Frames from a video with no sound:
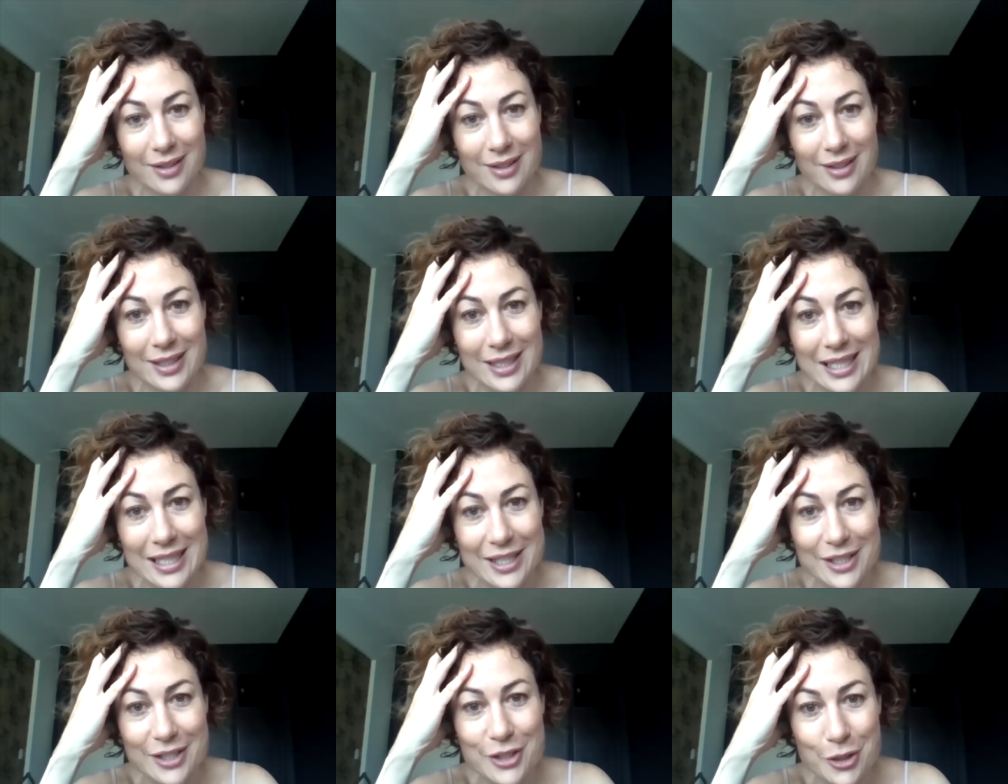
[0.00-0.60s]
the,
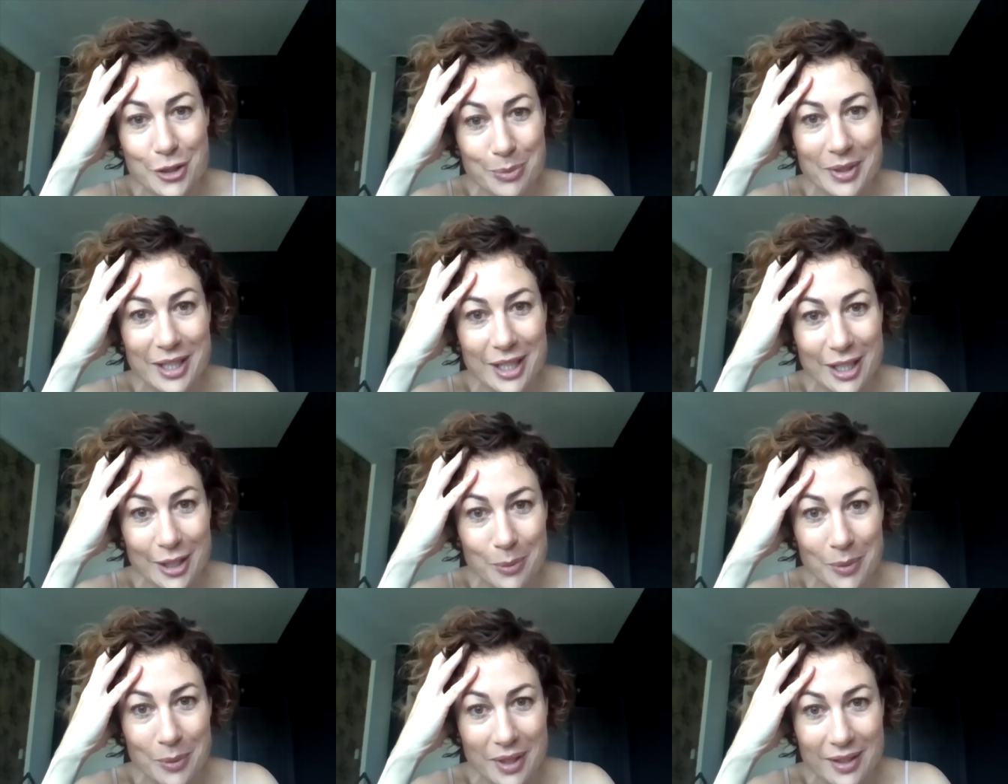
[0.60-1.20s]
lead to
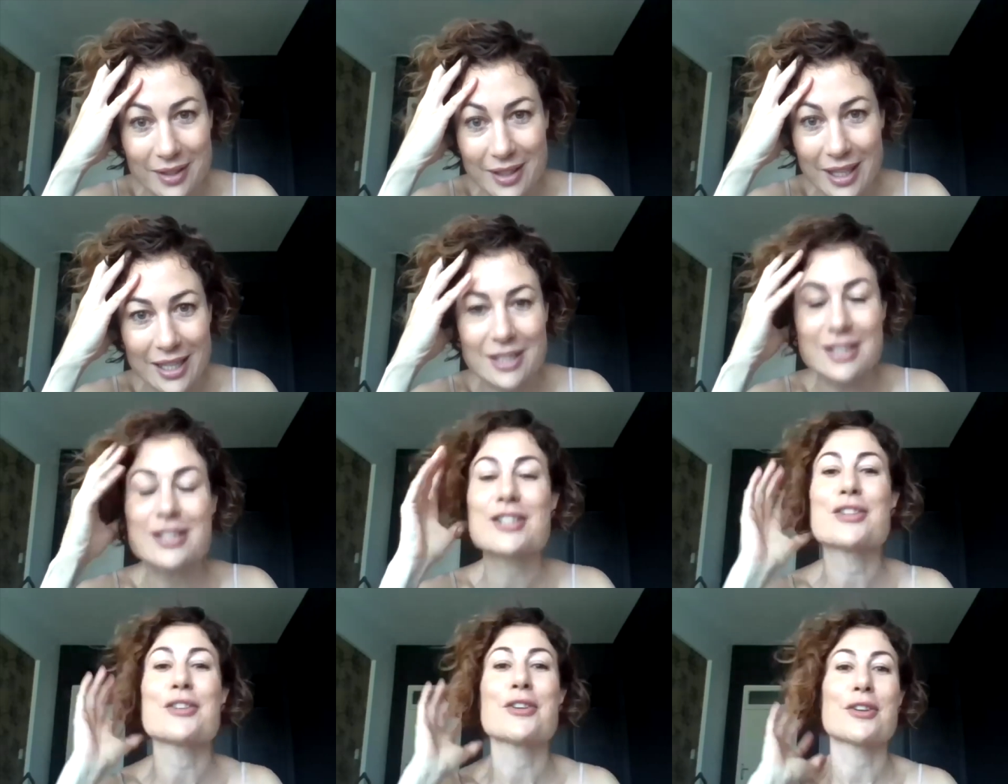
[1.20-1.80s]
begin with.
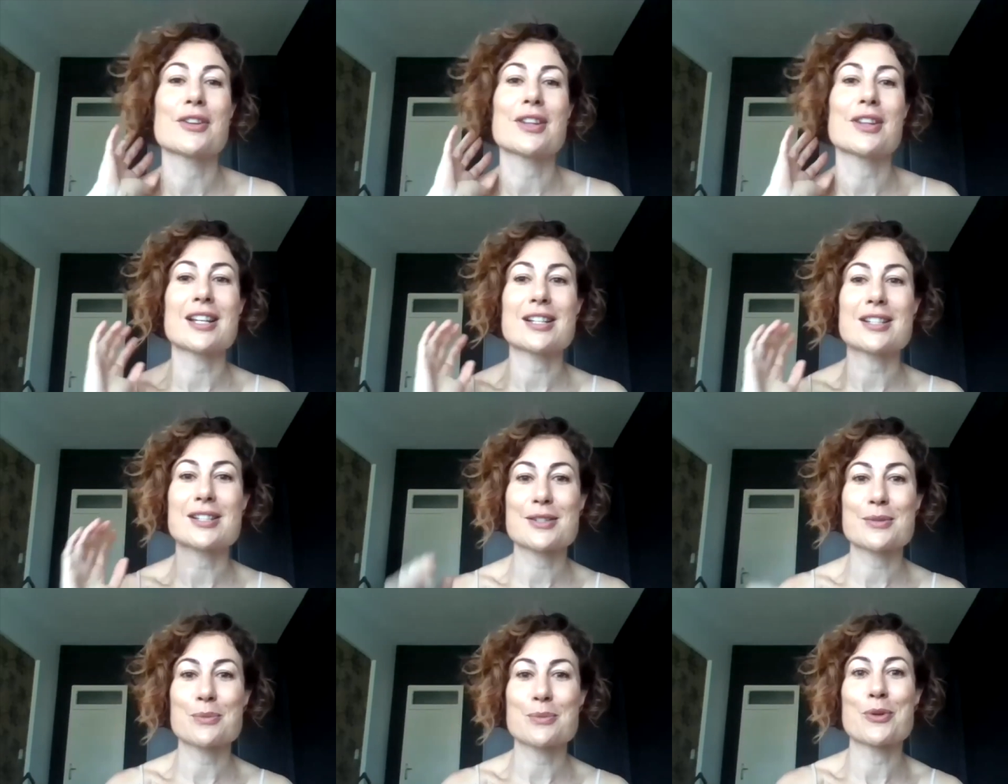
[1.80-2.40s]
That's you know
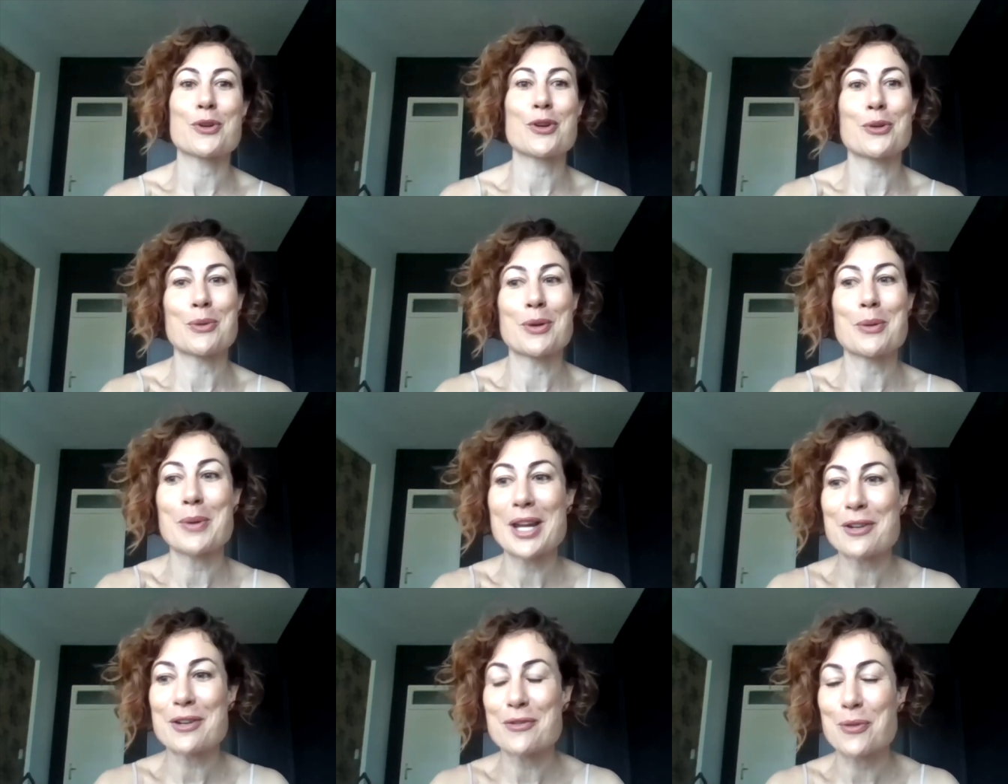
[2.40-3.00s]
that's who we
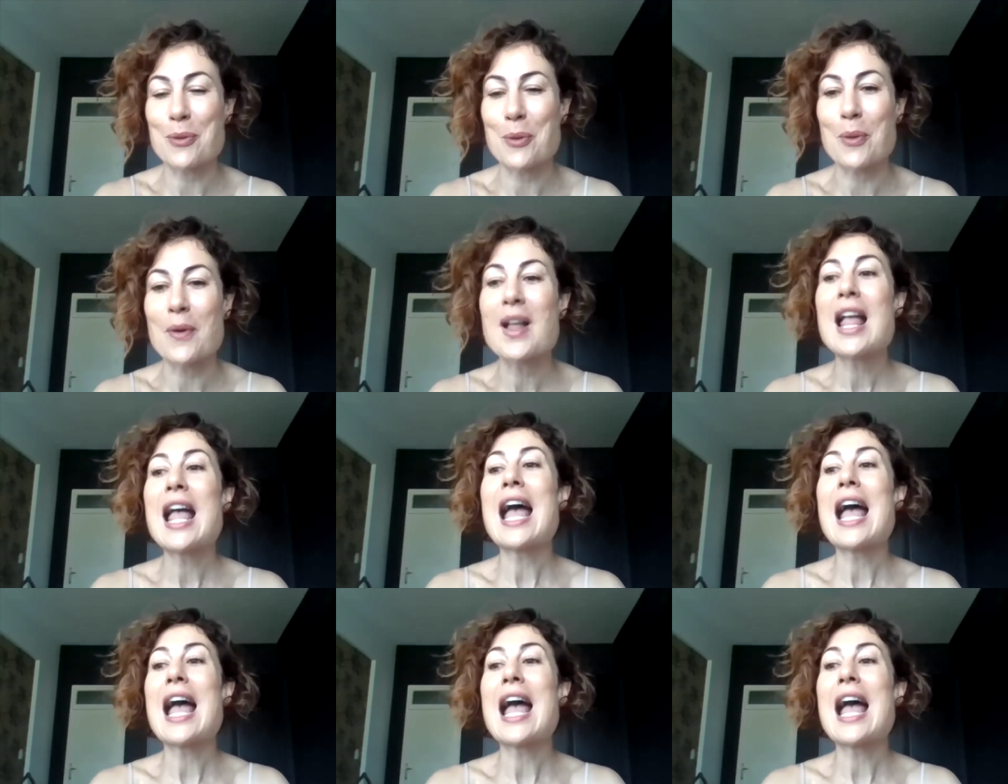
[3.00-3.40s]
went for,